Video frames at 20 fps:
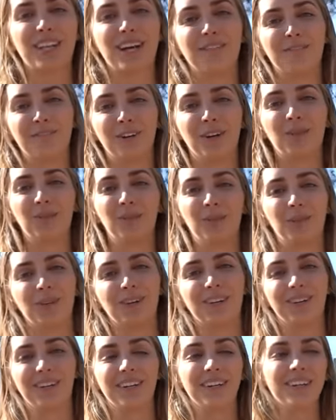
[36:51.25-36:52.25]
have fun with
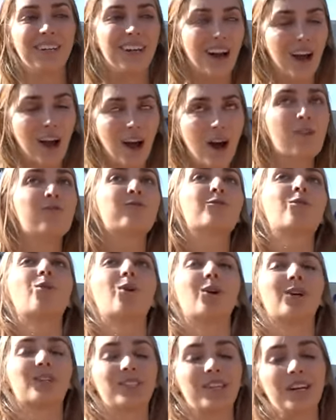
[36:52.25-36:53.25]
her, and of
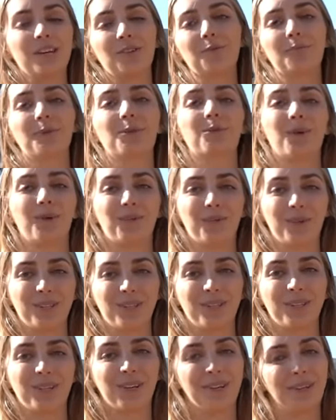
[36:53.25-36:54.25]
course I will be road
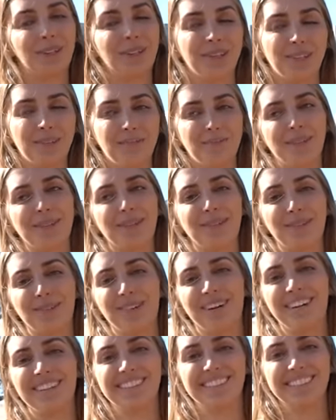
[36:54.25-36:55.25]
racing her a little bit as
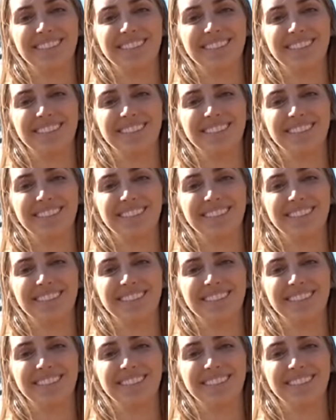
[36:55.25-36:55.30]
well.